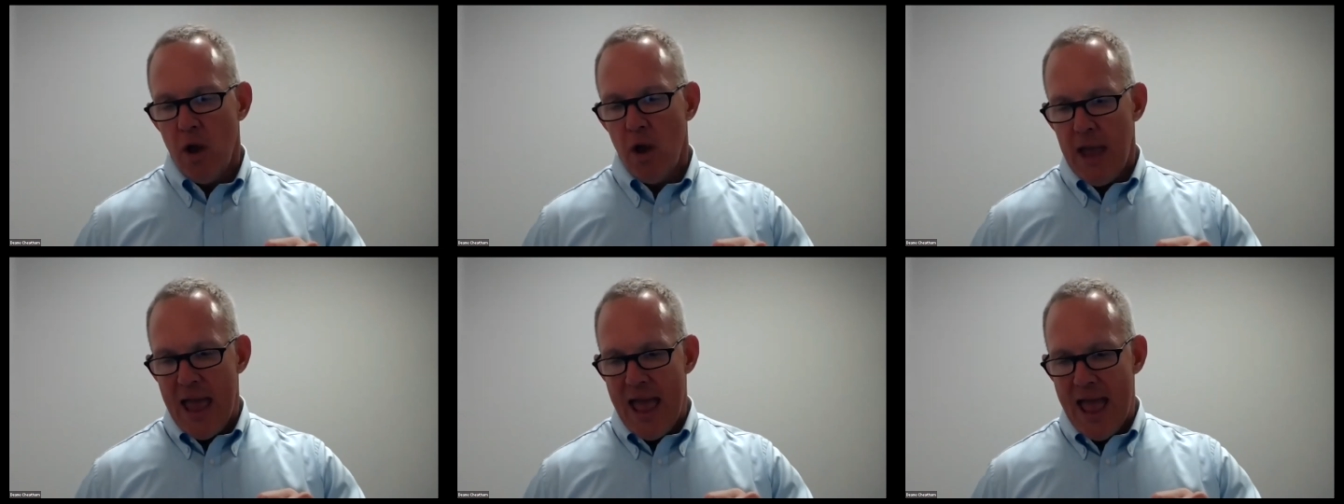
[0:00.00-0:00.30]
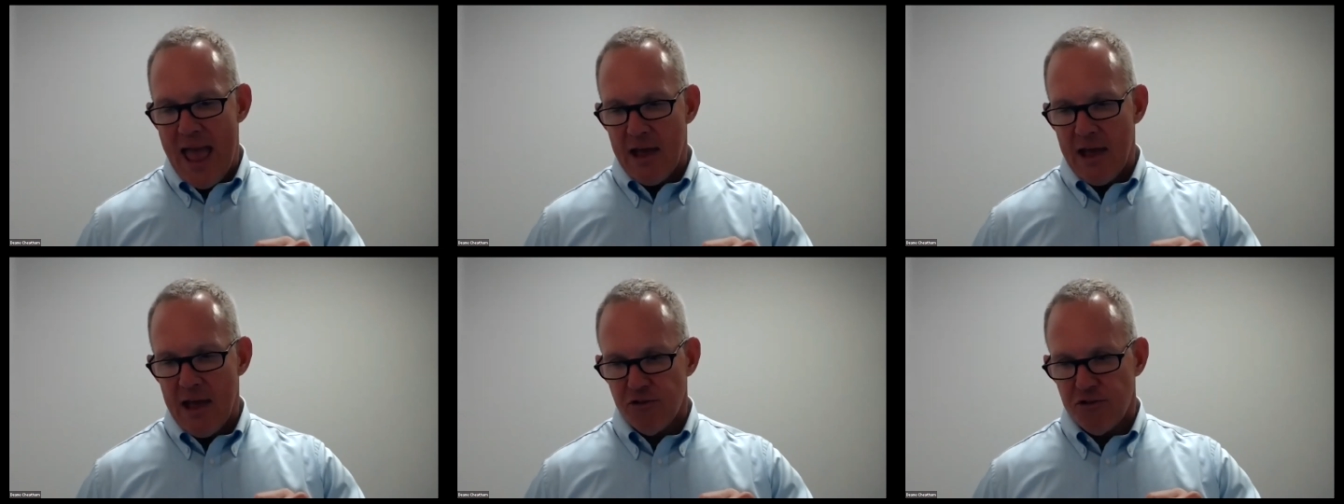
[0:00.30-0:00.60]

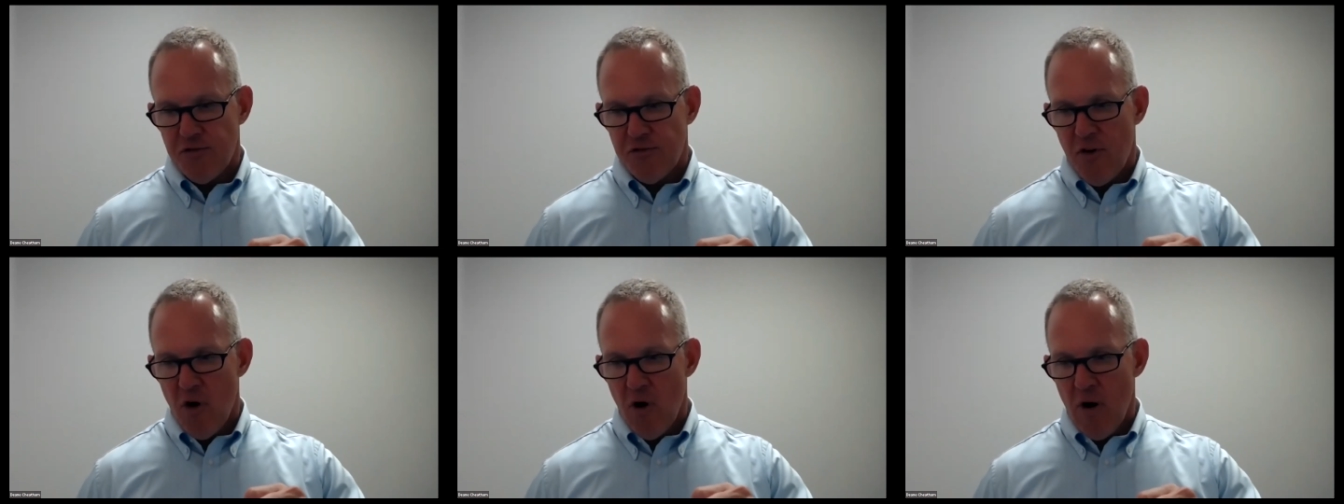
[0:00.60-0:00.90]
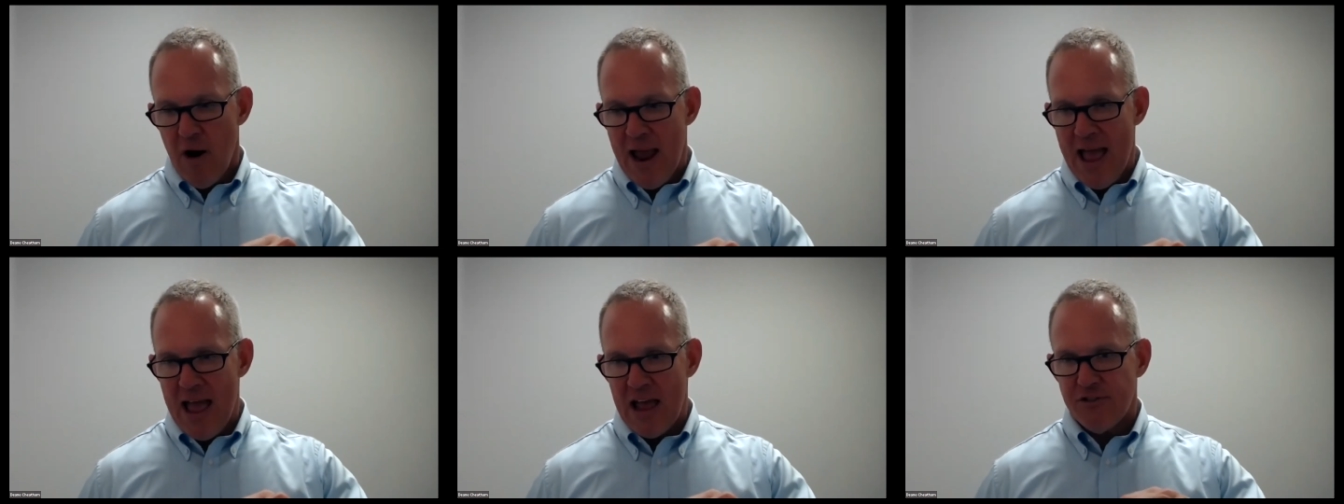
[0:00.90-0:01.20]
as far
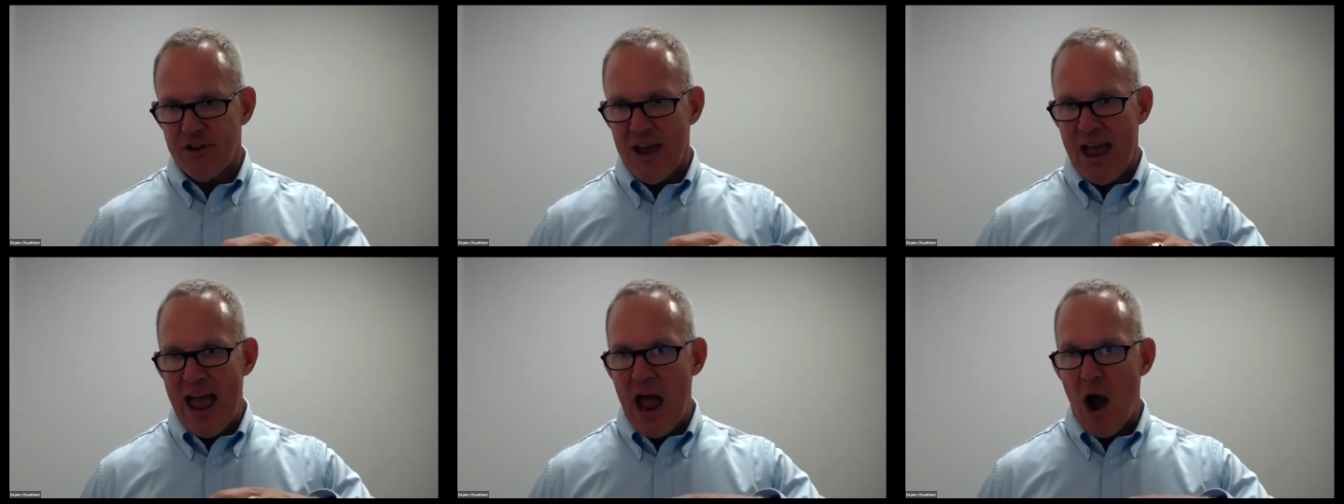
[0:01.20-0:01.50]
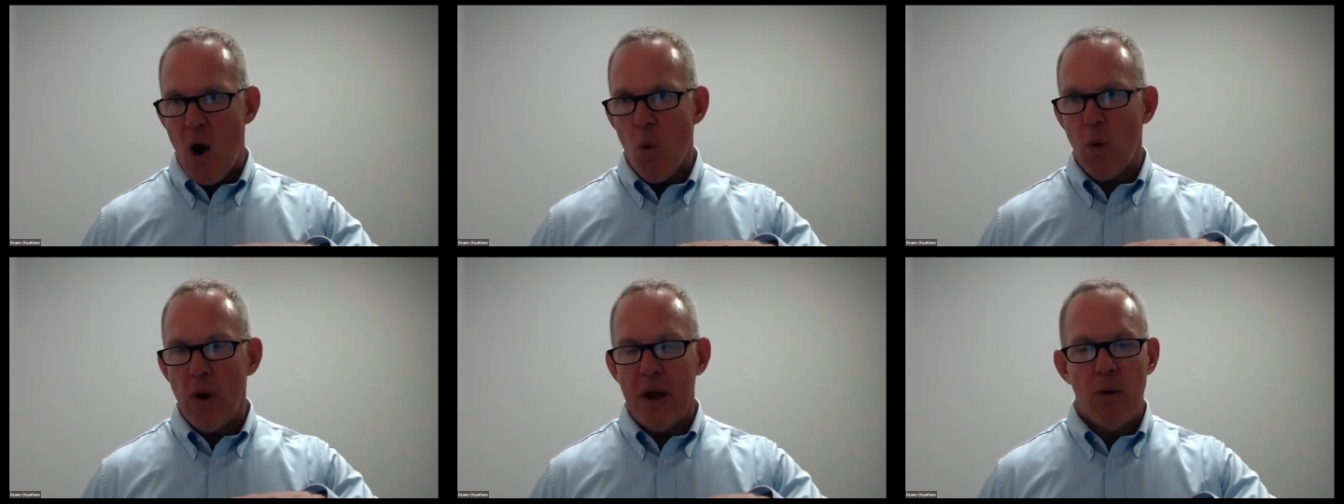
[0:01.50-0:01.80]
as how
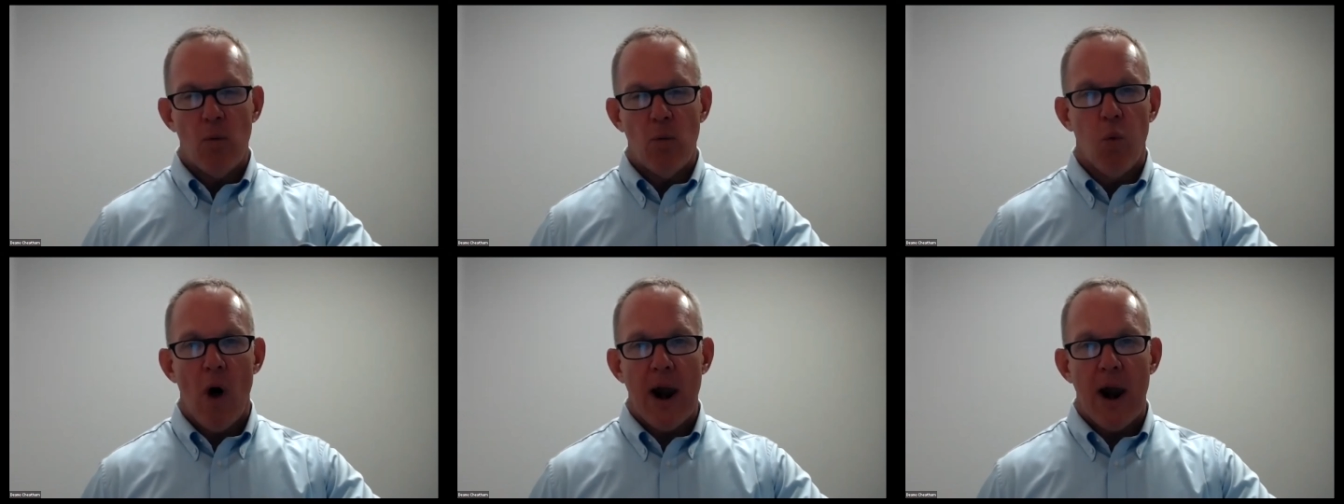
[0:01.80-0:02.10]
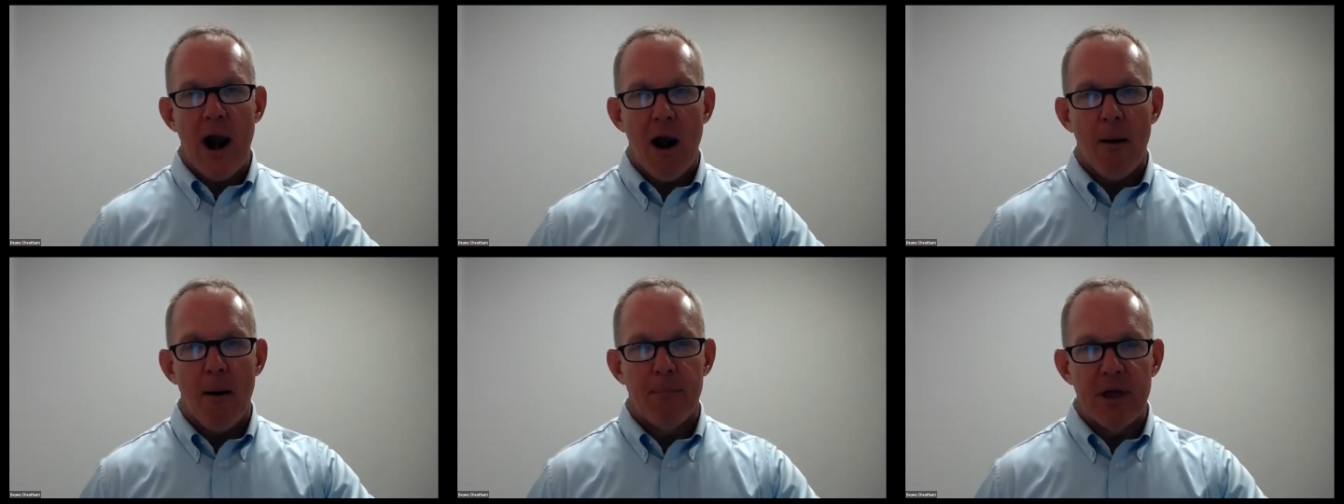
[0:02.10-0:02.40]
we run
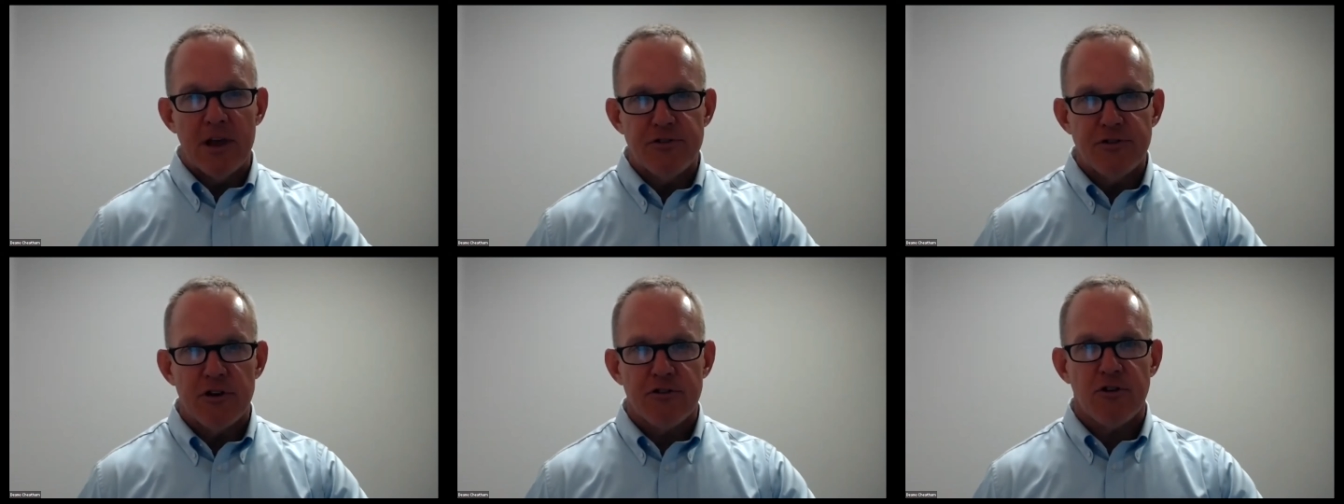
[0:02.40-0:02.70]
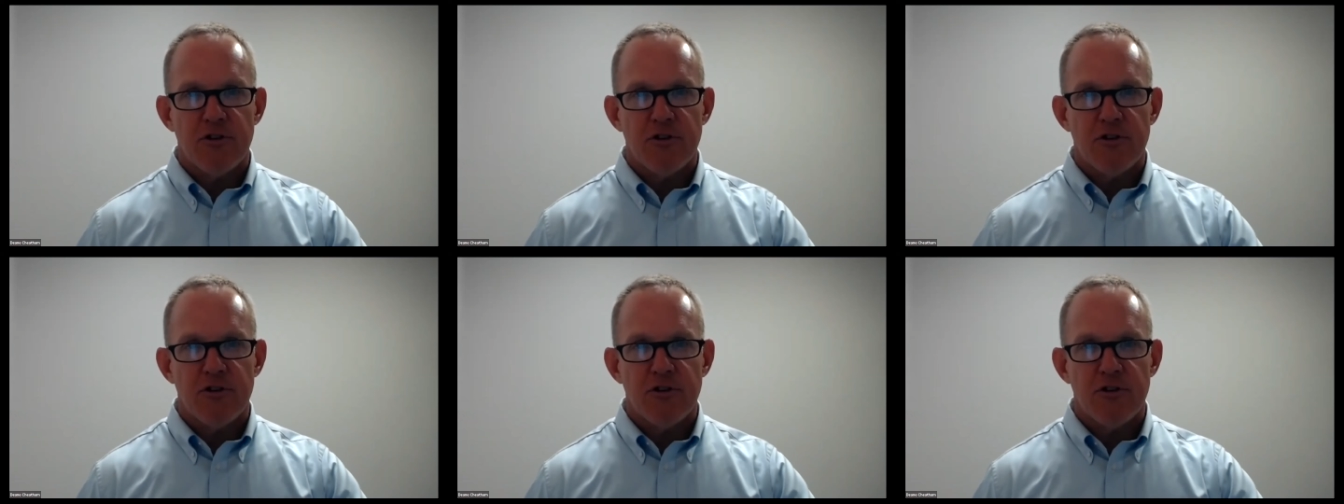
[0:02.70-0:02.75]
our business.